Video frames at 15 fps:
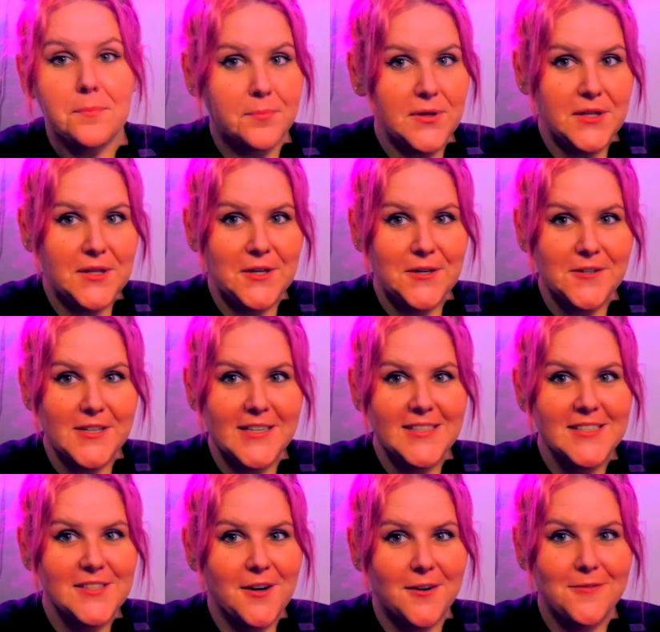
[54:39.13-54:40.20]
Be
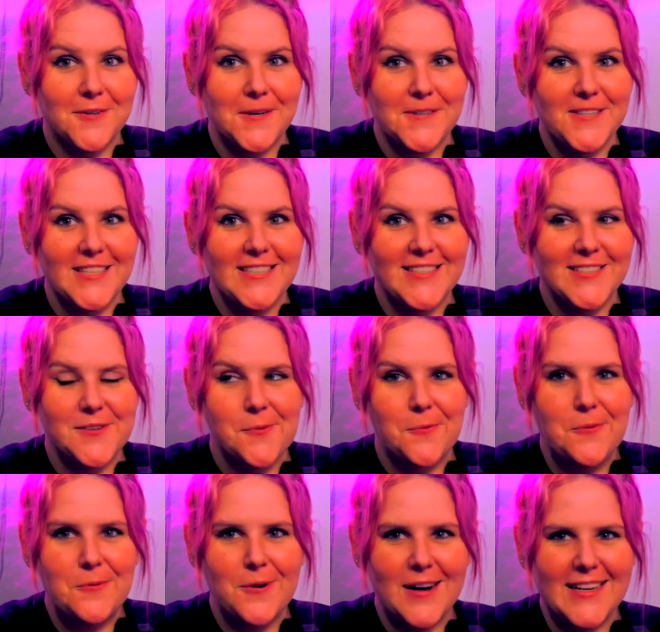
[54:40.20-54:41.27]
curious, not furious?
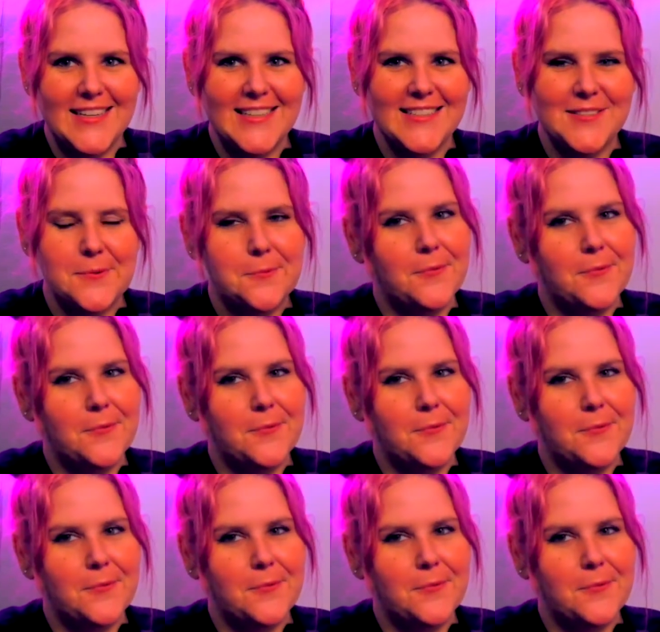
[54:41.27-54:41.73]
What?